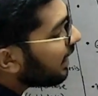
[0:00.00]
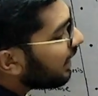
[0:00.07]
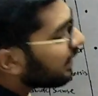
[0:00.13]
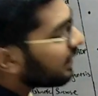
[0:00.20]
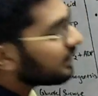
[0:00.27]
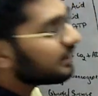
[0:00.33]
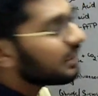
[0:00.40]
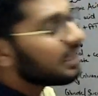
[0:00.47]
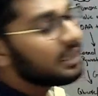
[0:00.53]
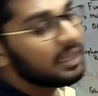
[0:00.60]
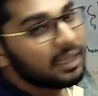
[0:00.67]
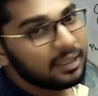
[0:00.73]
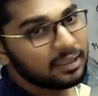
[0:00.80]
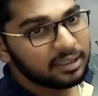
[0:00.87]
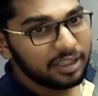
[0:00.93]
in a cell
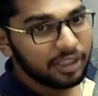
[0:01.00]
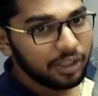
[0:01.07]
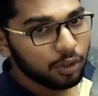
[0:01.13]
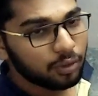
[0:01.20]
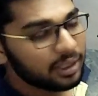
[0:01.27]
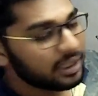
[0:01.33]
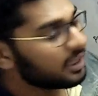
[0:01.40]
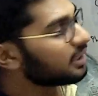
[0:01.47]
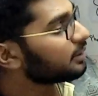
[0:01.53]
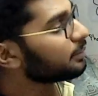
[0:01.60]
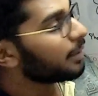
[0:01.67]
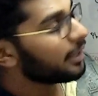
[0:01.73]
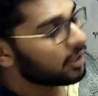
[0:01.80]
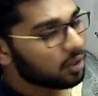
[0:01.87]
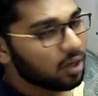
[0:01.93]
there is nucleus,
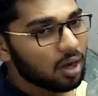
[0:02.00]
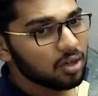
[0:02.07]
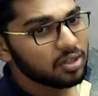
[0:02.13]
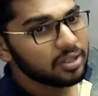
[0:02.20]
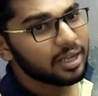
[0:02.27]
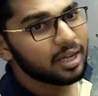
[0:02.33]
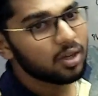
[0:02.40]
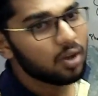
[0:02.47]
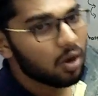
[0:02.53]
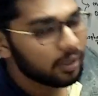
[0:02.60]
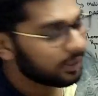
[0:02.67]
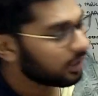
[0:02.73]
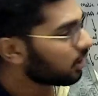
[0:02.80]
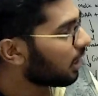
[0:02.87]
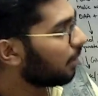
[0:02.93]
mitochondria,
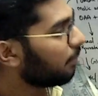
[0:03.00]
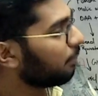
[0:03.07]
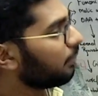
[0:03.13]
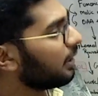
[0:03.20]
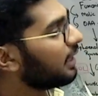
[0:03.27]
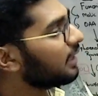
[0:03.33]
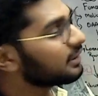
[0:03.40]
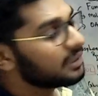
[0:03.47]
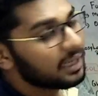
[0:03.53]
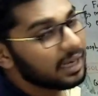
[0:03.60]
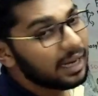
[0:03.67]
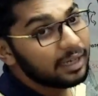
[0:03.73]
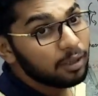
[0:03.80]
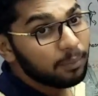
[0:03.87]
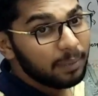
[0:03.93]
Golgi complex, there
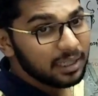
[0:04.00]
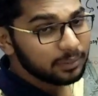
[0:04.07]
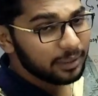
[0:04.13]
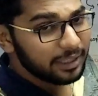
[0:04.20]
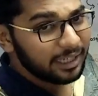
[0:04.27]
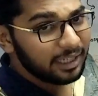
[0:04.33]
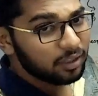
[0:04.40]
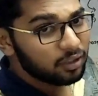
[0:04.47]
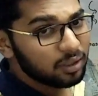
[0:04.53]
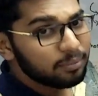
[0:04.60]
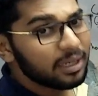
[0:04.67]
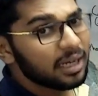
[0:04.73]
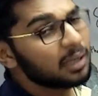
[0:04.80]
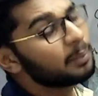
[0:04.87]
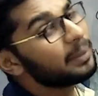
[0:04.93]
endoplasmic reticulum,
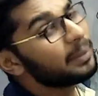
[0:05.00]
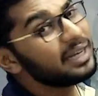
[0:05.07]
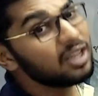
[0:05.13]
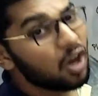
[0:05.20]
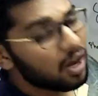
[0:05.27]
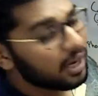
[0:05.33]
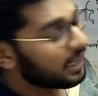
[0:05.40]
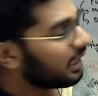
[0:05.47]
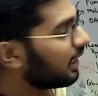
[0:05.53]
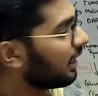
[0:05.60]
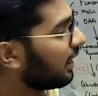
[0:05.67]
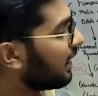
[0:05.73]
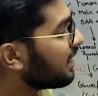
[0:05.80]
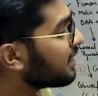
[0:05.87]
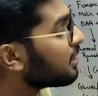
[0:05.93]
there are many
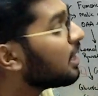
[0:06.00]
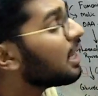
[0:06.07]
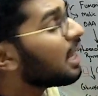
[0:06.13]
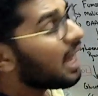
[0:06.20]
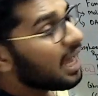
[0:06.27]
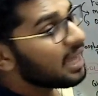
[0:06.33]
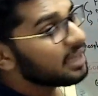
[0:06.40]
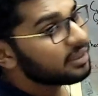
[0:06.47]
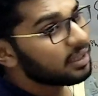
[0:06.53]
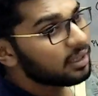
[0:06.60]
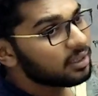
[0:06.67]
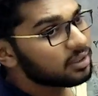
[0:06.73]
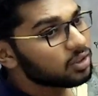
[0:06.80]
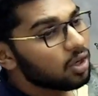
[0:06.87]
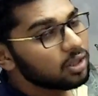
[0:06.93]
organelles and
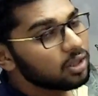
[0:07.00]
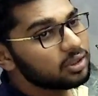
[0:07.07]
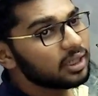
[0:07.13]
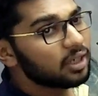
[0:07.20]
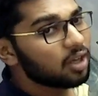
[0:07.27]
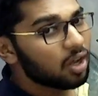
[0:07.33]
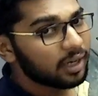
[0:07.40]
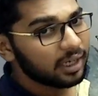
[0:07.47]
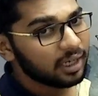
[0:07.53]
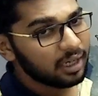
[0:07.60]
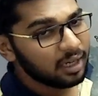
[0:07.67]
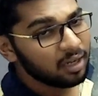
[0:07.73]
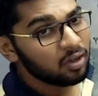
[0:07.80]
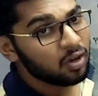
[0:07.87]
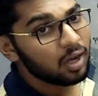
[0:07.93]
there is also an
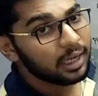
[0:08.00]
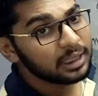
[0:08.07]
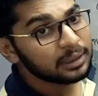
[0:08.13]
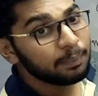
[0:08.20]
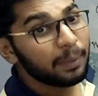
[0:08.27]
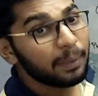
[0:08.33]
organelle called as